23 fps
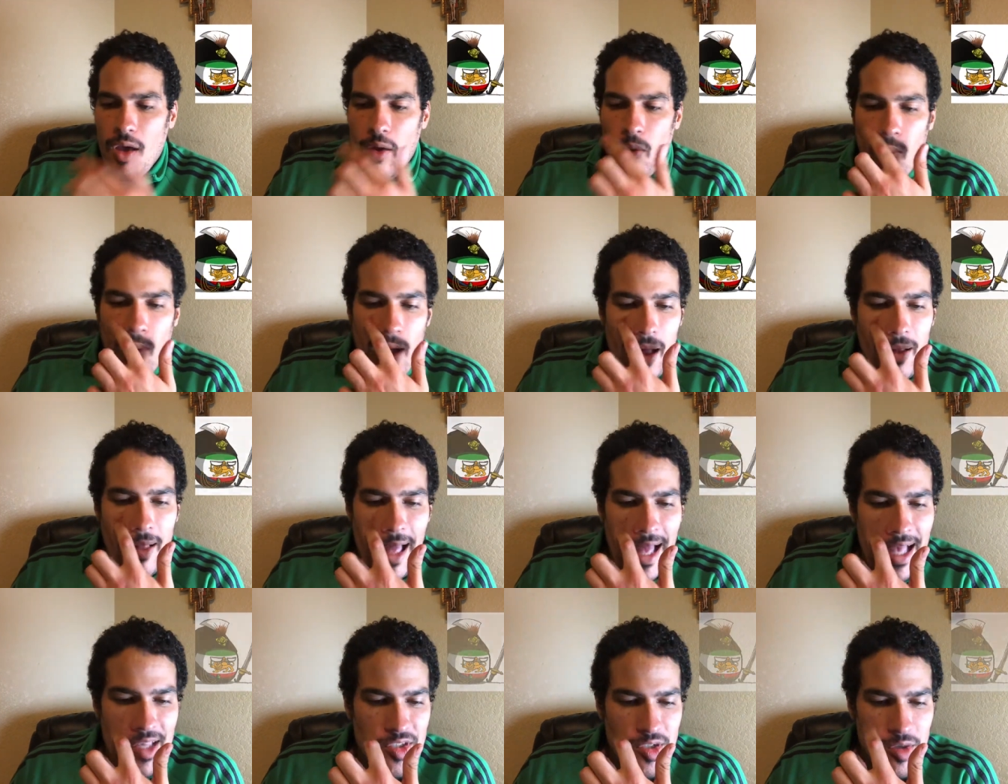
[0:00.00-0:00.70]
while
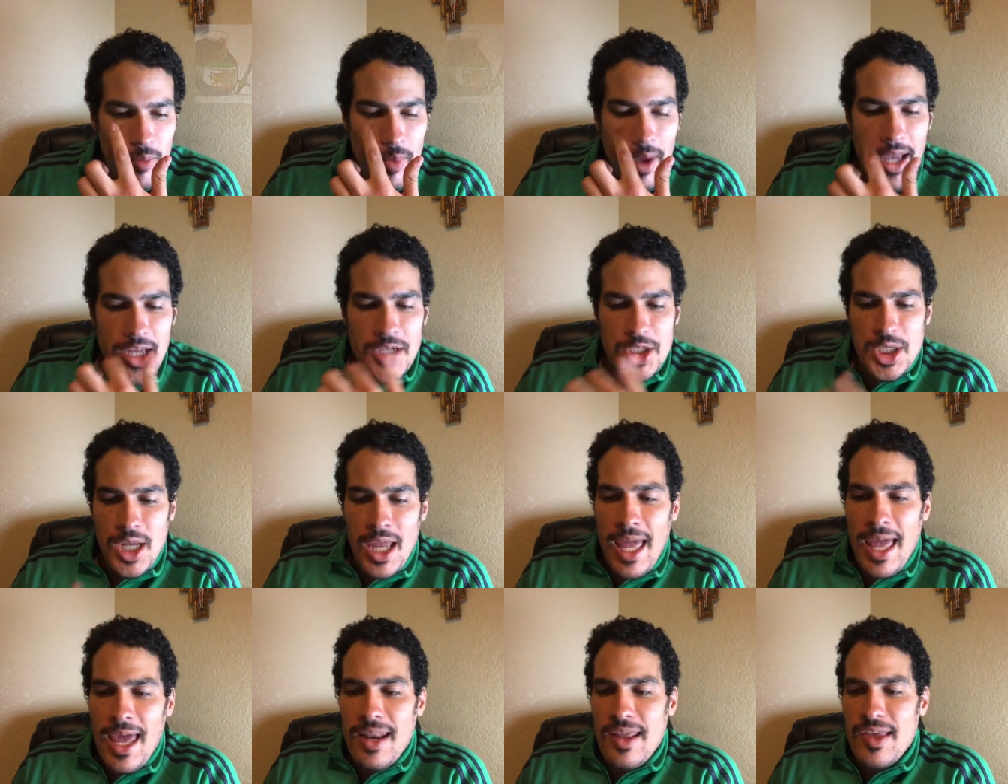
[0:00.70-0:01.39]

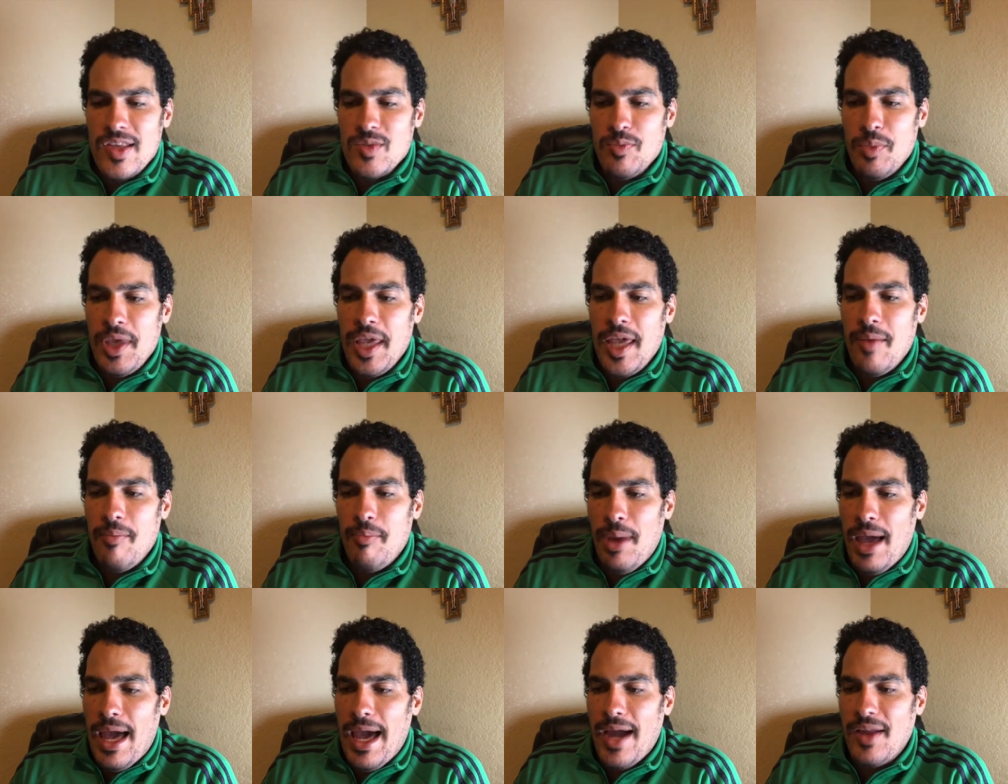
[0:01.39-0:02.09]
Azerbaijan is being
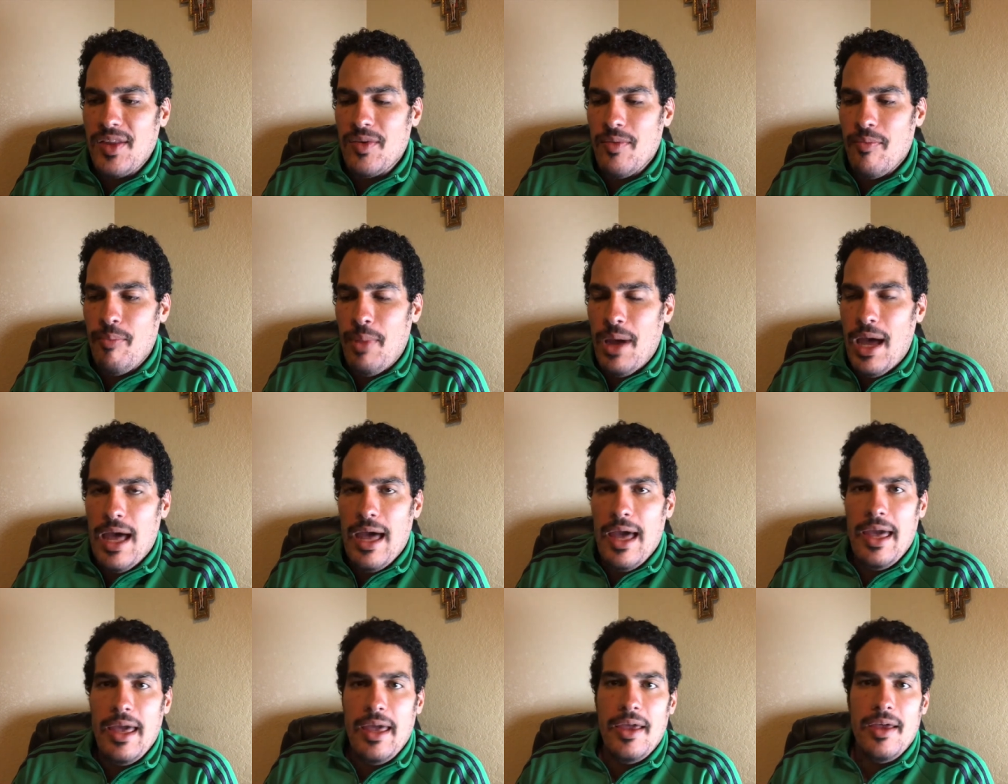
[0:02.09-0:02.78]
backed
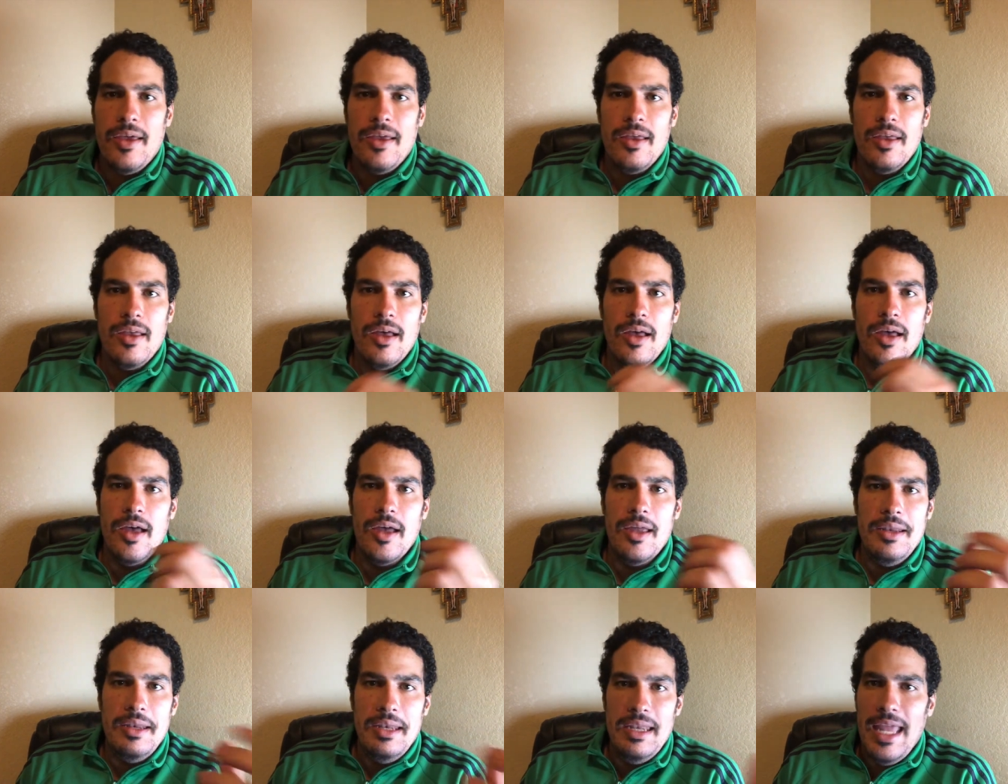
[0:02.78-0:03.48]
by
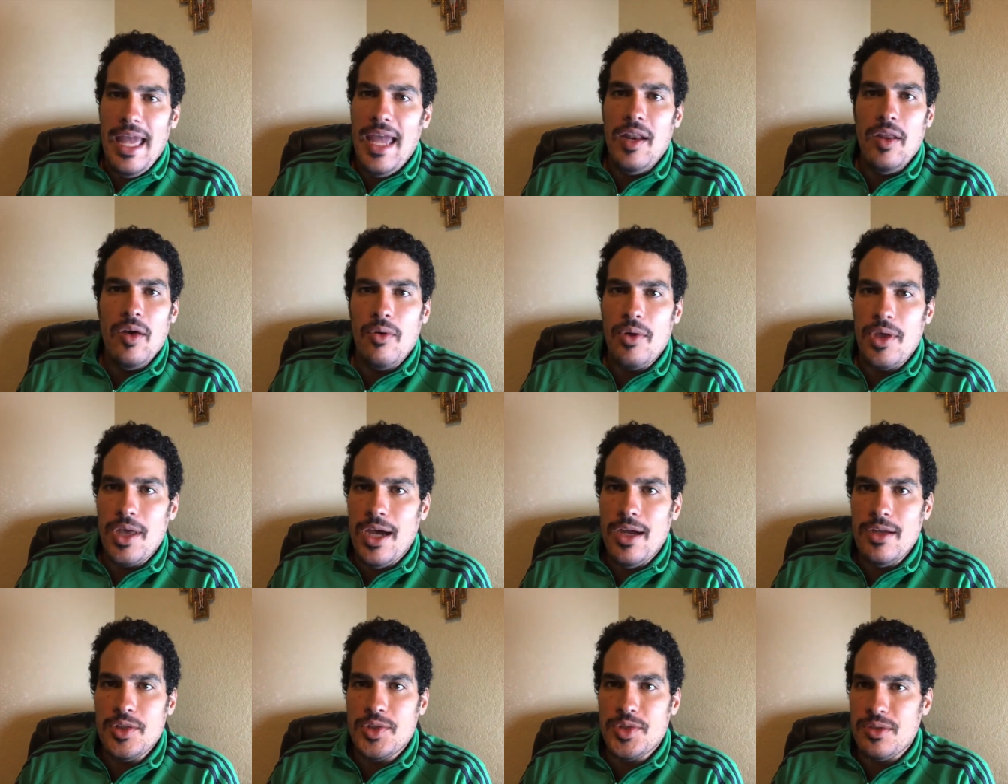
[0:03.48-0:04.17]
uh, NATO
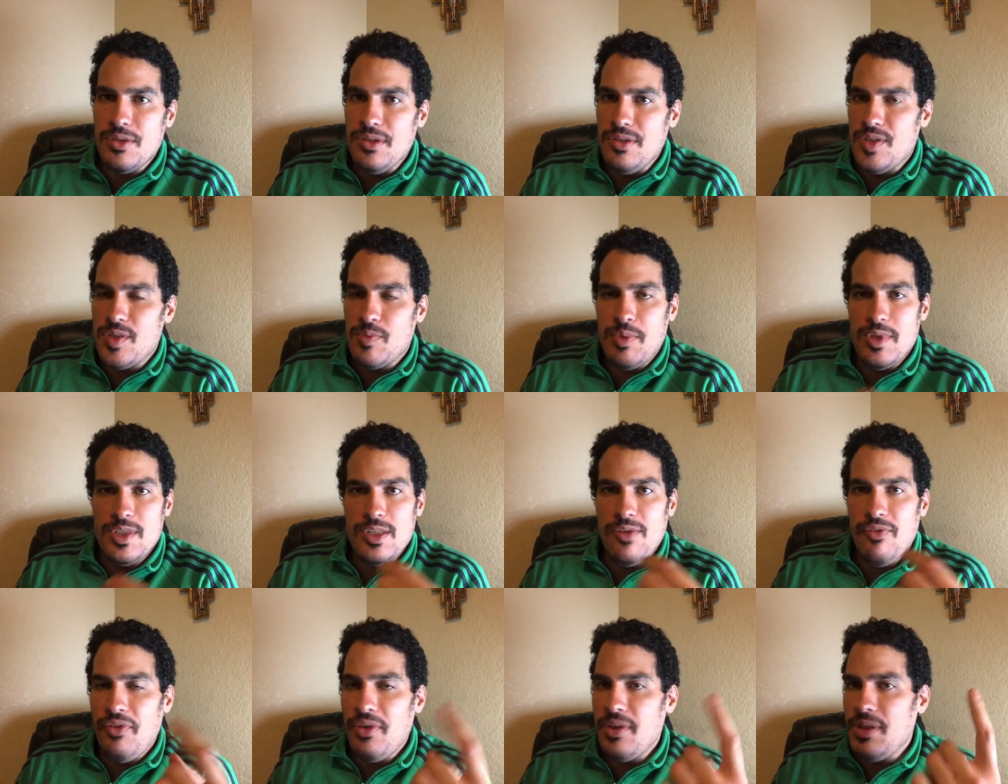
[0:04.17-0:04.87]
countries,
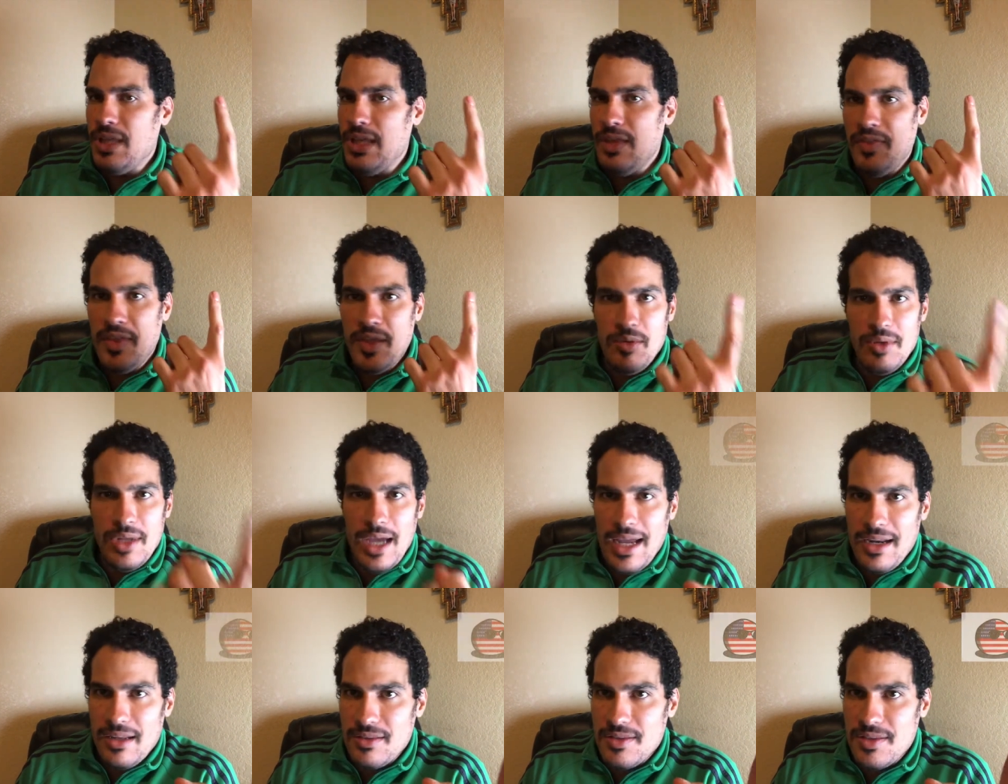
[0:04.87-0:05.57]
specifically the
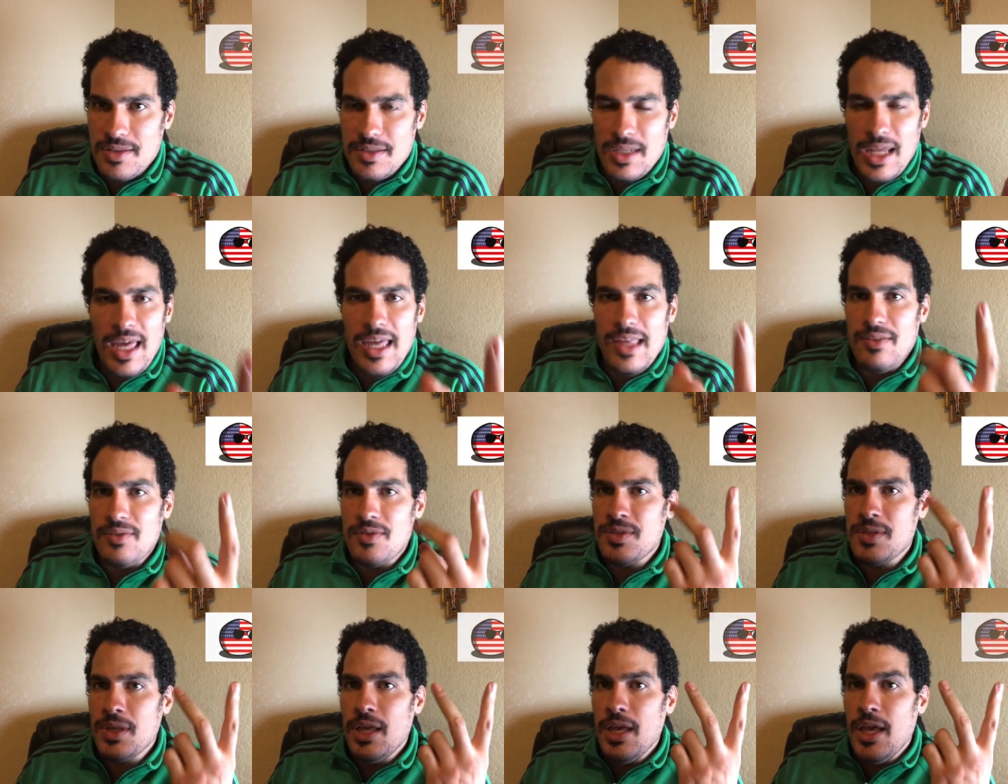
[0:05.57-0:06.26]
United
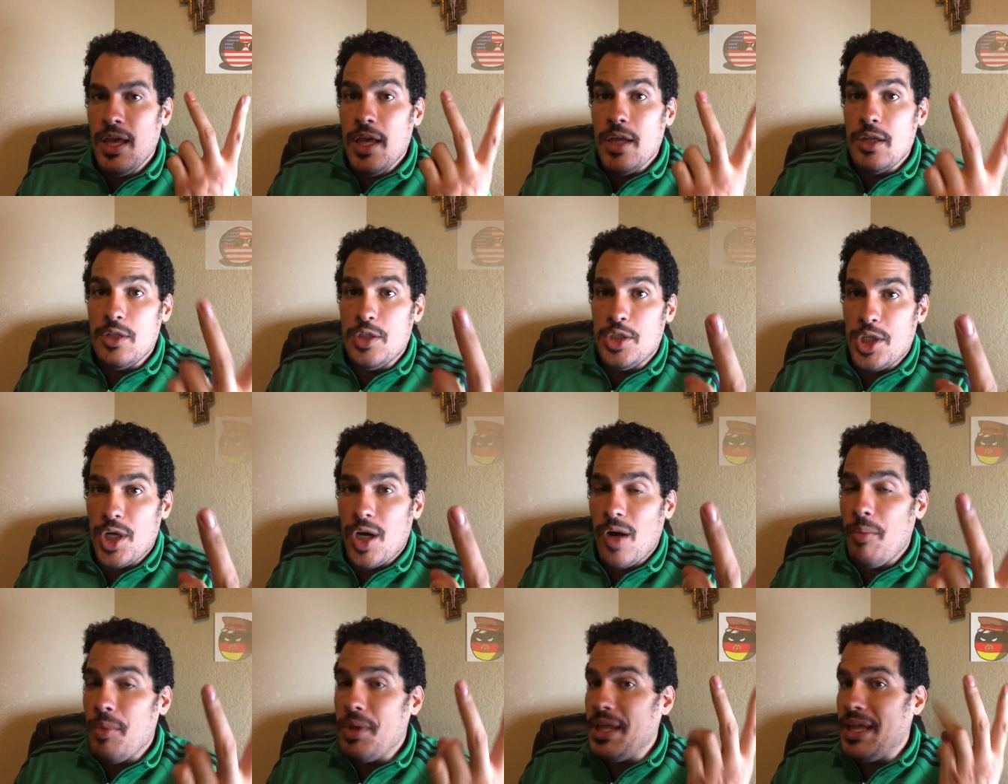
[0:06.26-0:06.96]
States
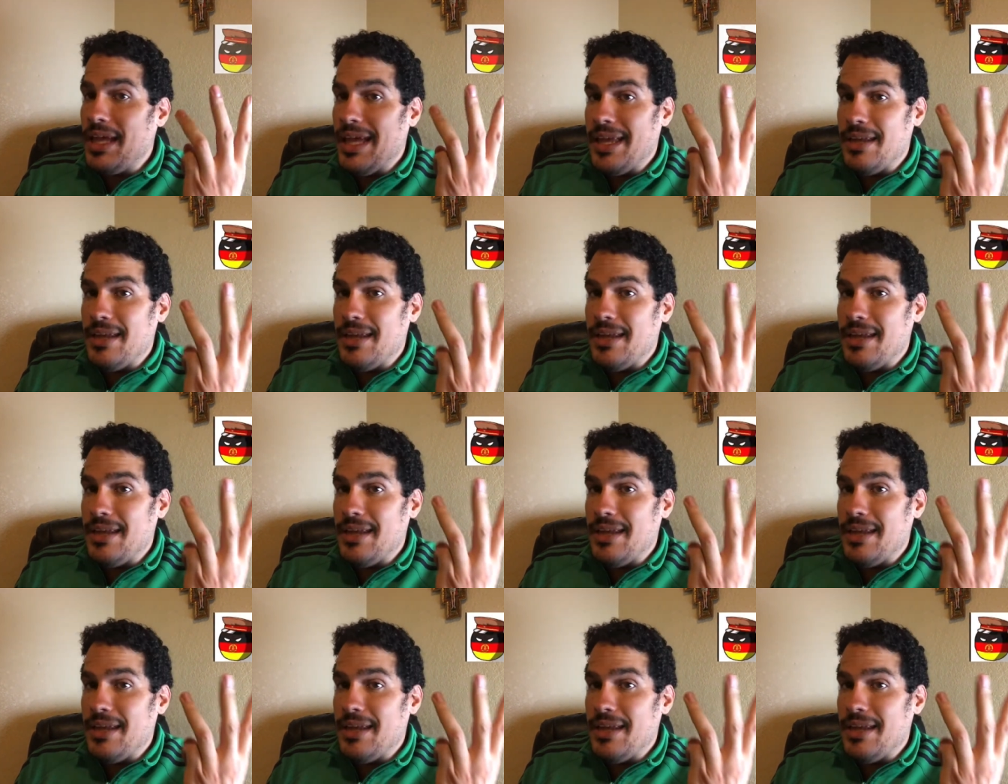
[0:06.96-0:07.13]
Germany,